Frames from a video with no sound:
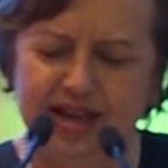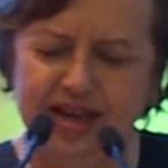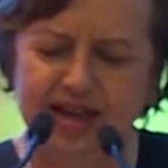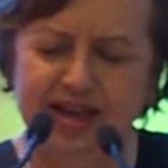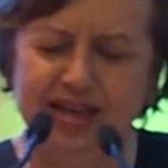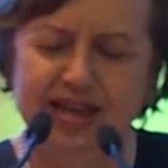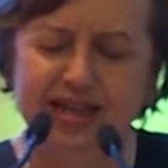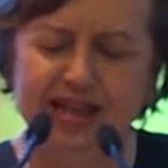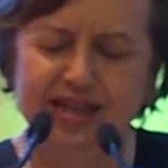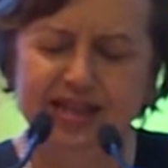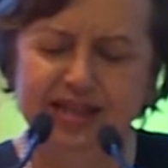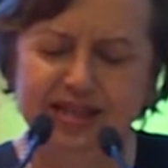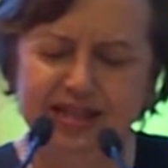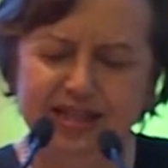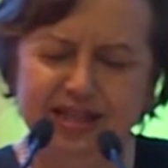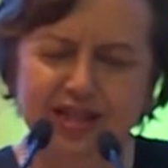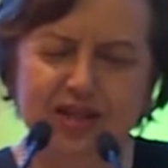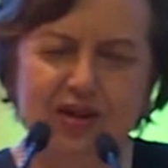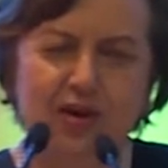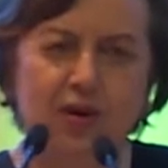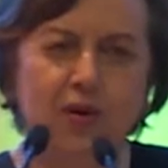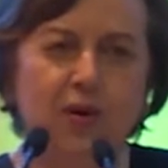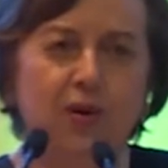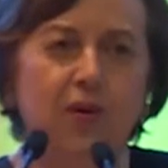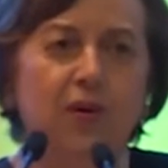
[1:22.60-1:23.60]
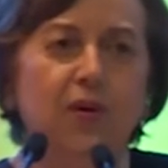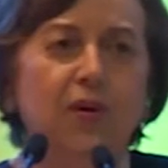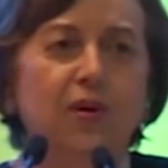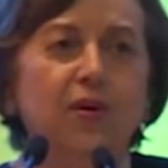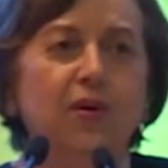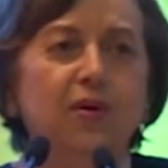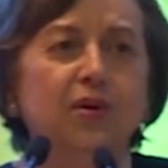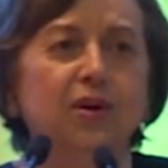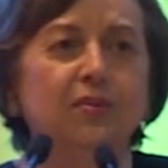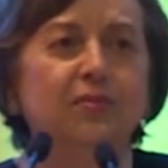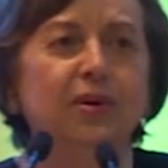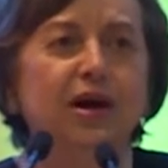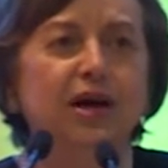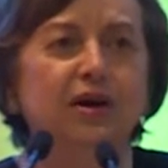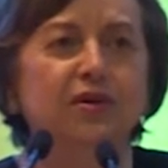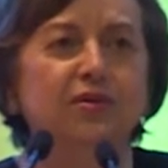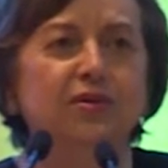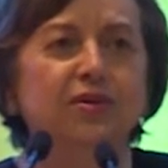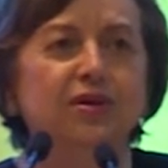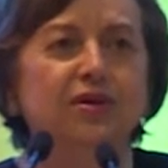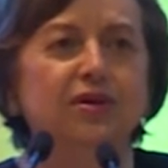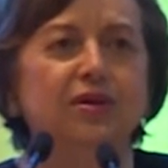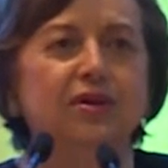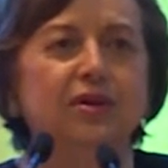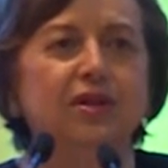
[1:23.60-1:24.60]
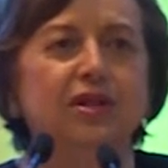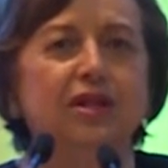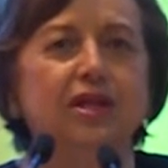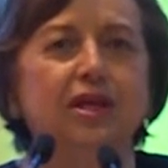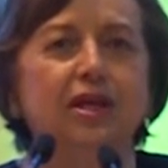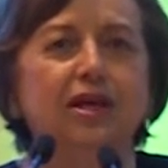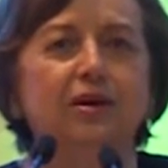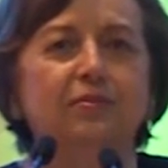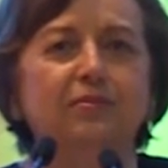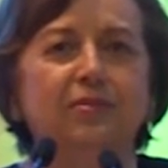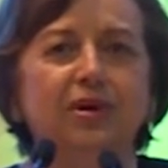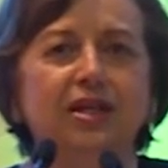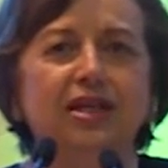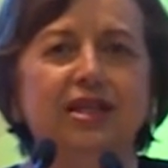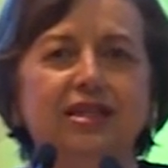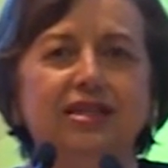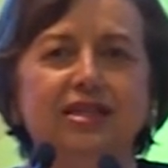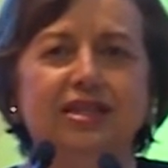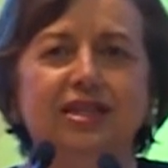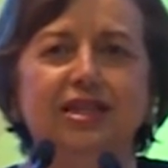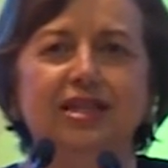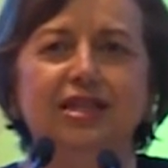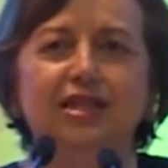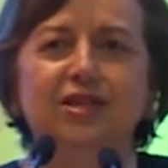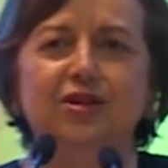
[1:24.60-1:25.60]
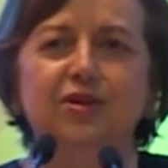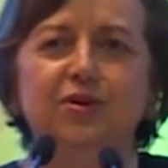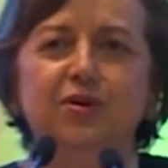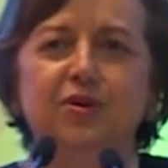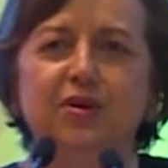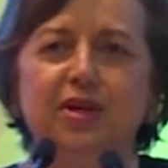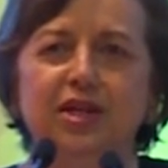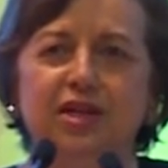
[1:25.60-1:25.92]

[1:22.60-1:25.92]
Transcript: It is all about the ability to